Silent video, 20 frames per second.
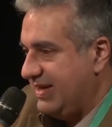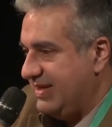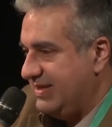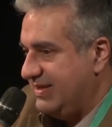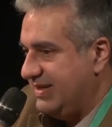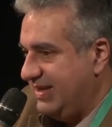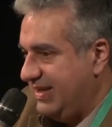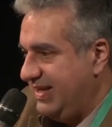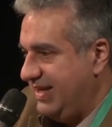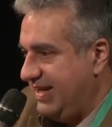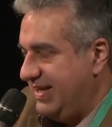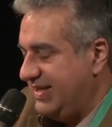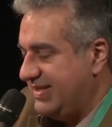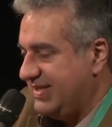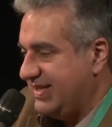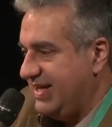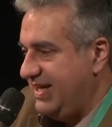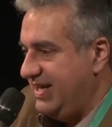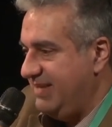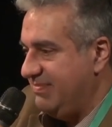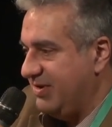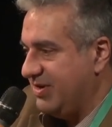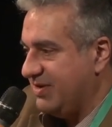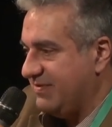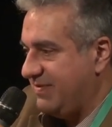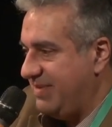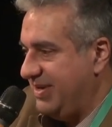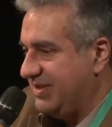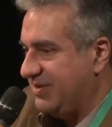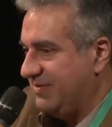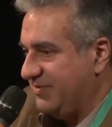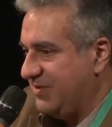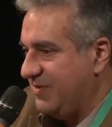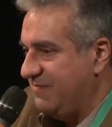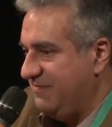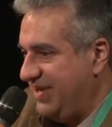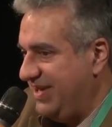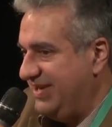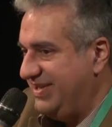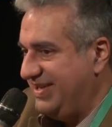it's really more of a matter of
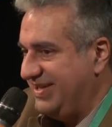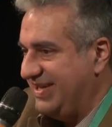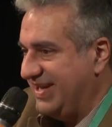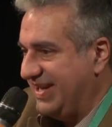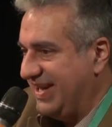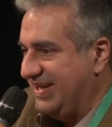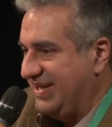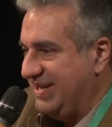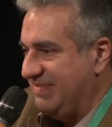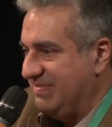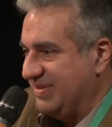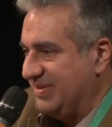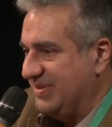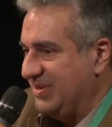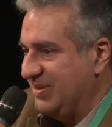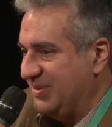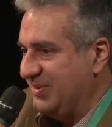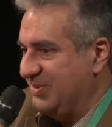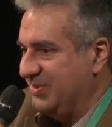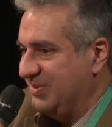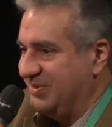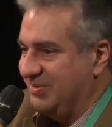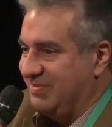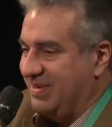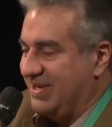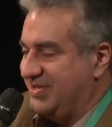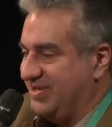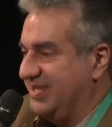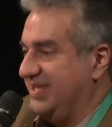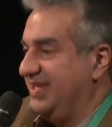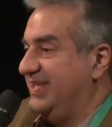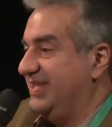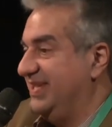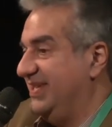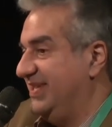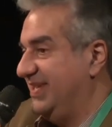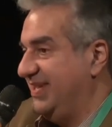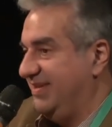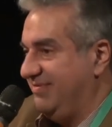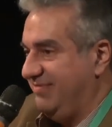convincing the gatekeepers not to do too much
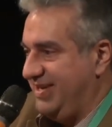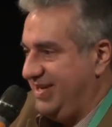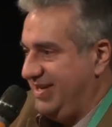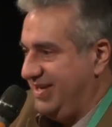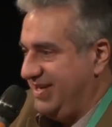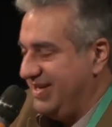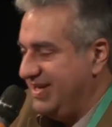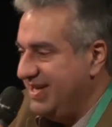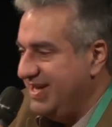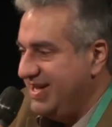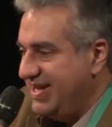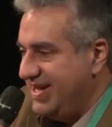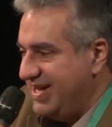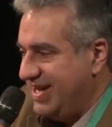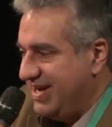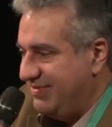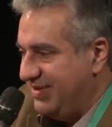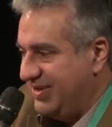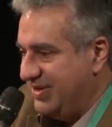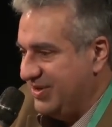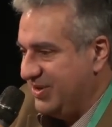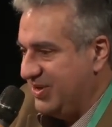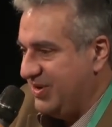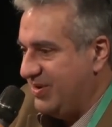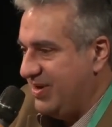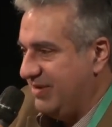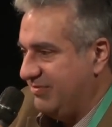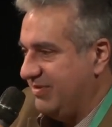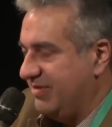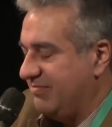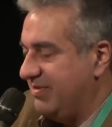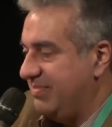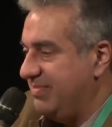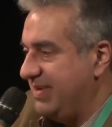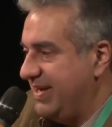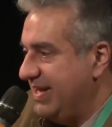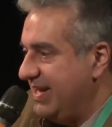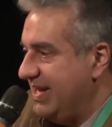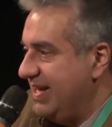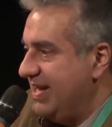resistance, and we don't know how it will
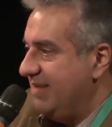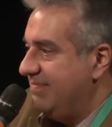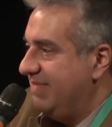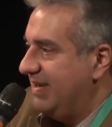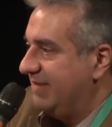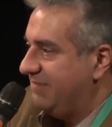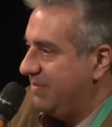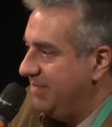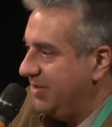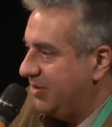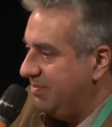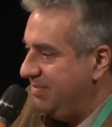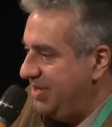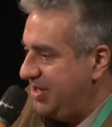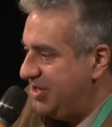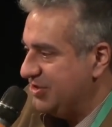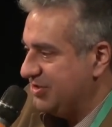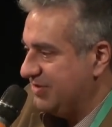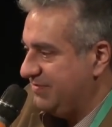be. But from the Commission's